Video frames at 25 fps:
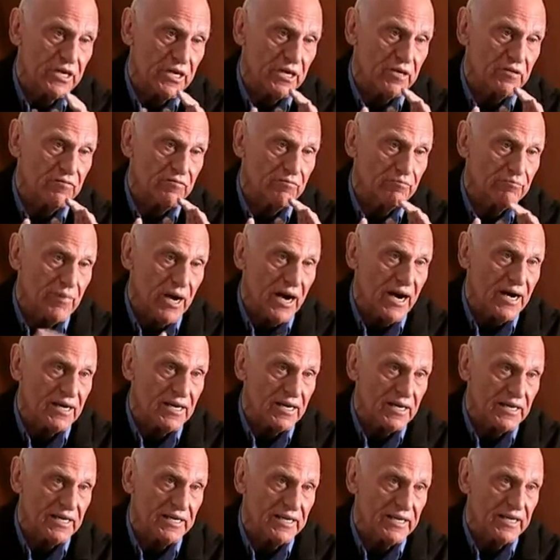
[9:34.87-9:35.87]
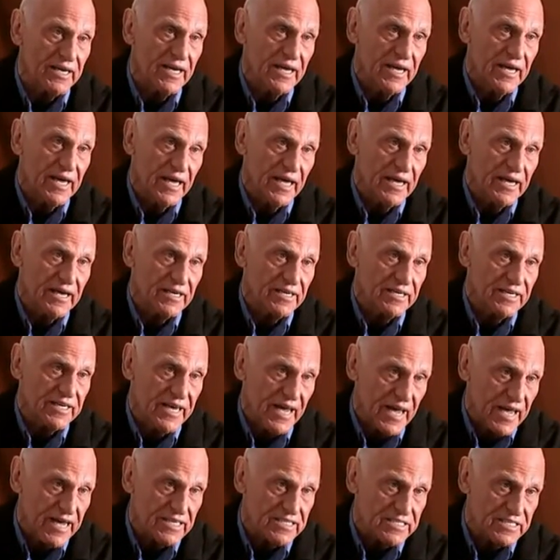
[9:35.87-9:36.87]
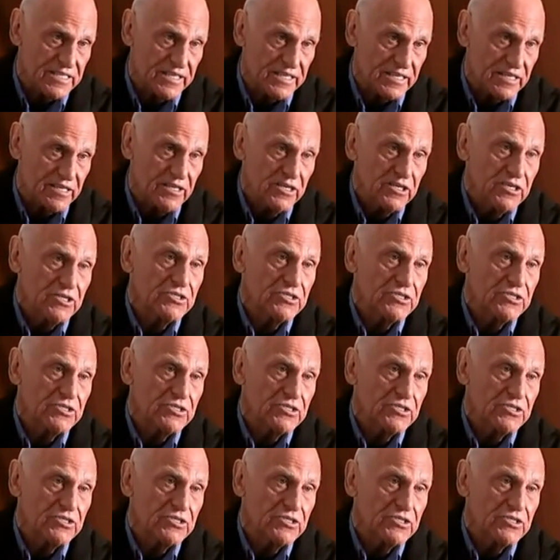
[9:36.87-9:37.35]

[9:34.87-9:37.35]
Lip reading: of modeling and casting.